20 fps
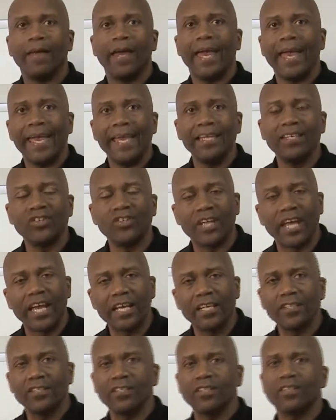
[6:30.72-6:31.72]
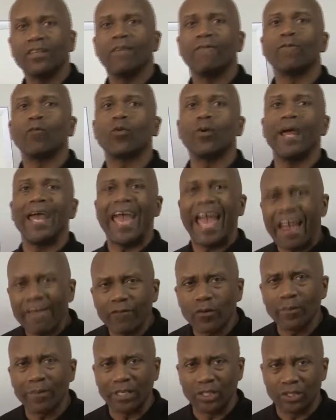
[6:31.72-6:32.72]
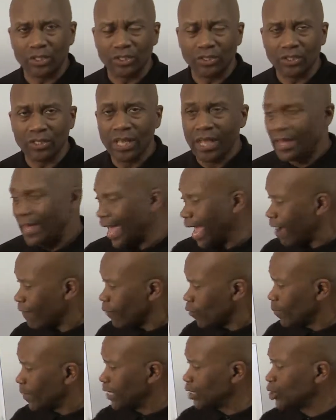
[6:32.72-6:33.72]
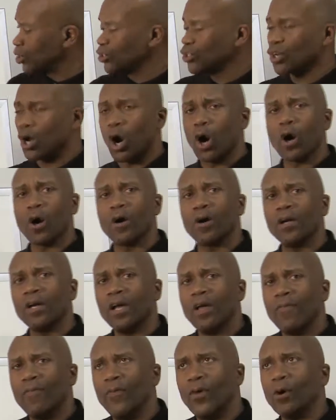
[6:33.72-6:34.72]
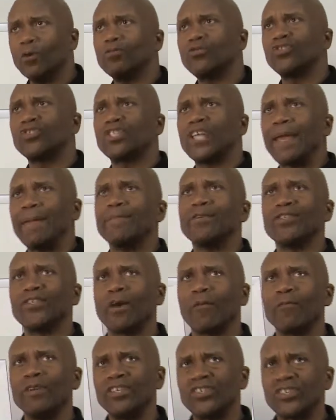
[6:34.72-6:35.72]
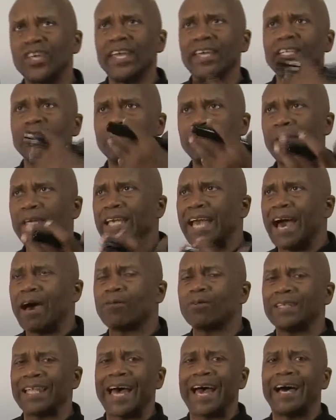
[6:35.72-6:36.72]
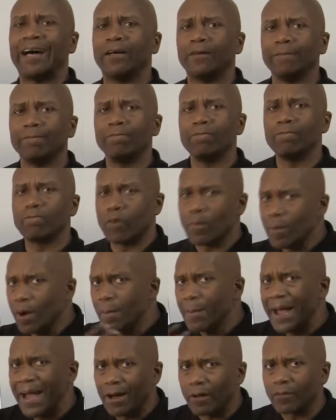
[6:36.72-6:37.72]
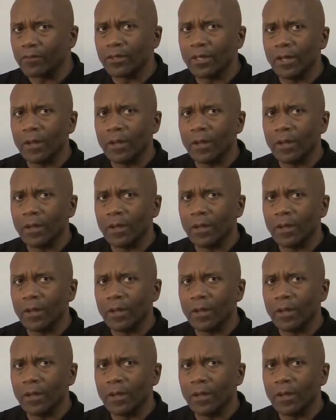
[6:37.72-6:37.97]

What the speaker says: A stands for affirmations. Affirmations are those statements that we speak out loud from our mouth.